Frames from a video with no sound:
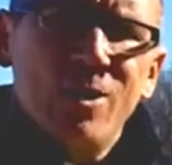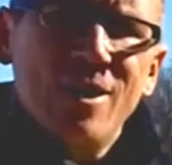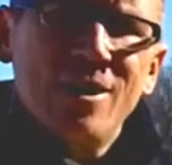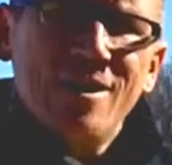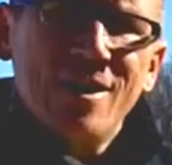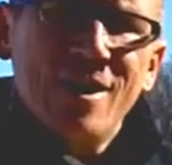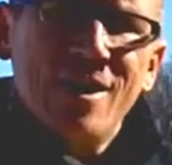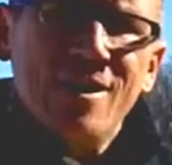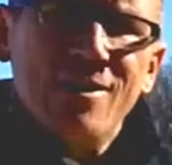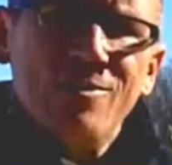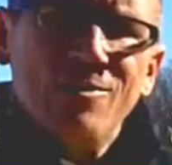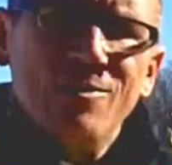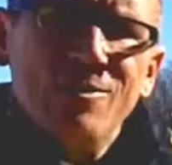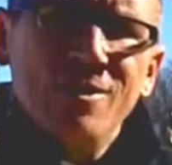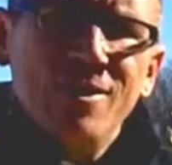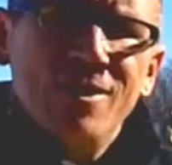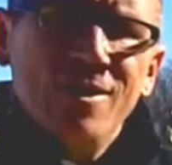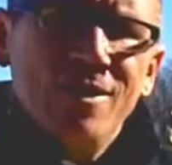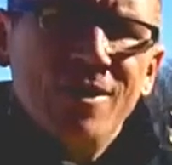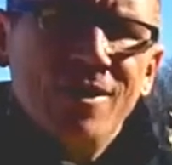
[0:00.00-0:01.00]
right now,
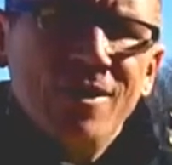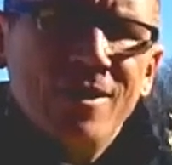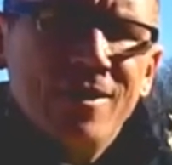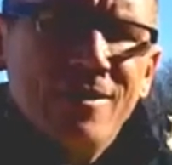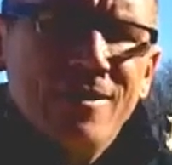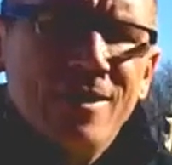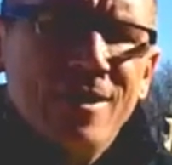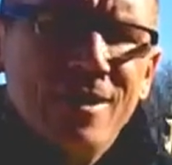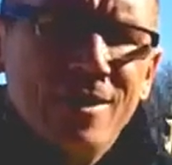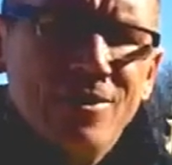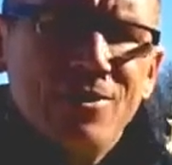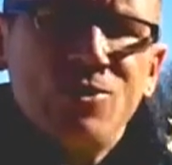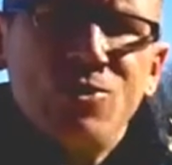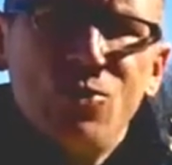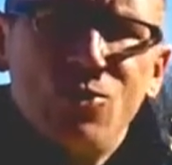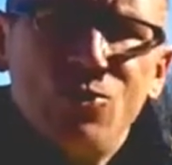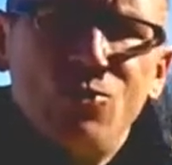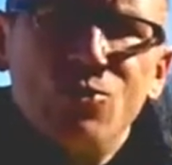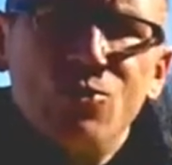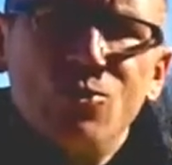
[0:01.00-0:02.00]
it
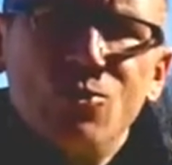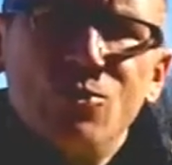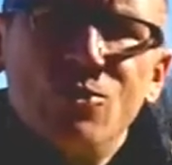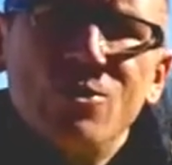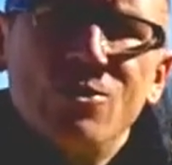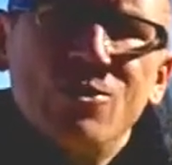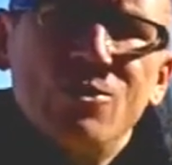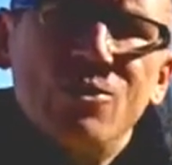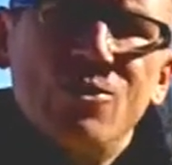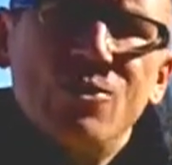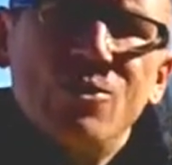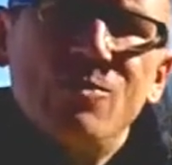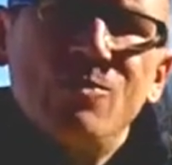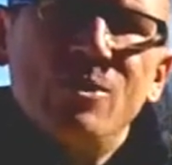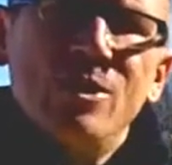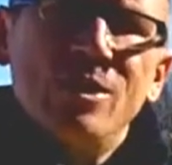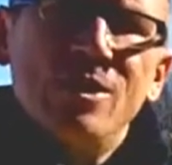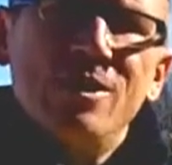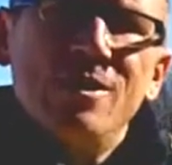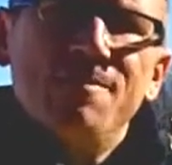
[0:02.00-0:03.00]
too could
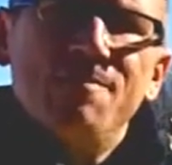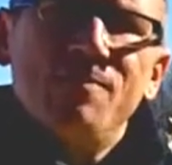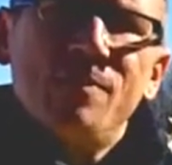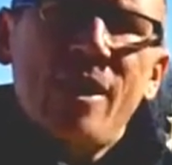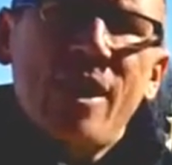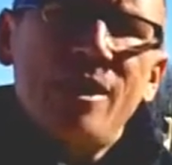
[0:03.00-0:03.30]
be,